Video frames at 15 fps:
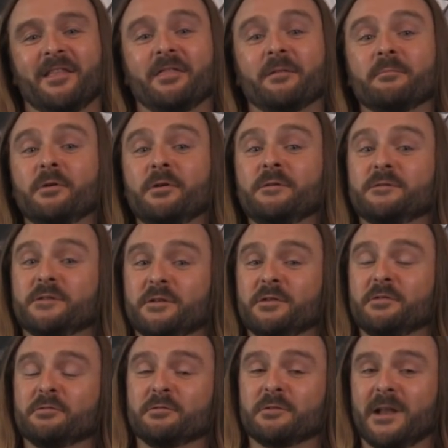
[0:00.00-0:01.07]
The move to
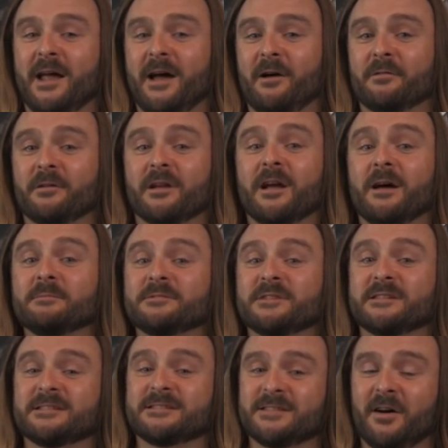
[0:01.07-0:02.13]
Google Cloud comes
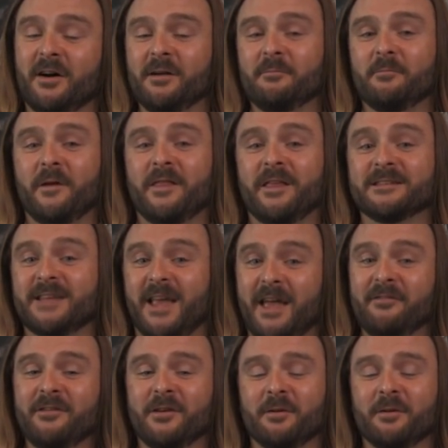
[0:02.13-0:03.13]
at a time when there's heavy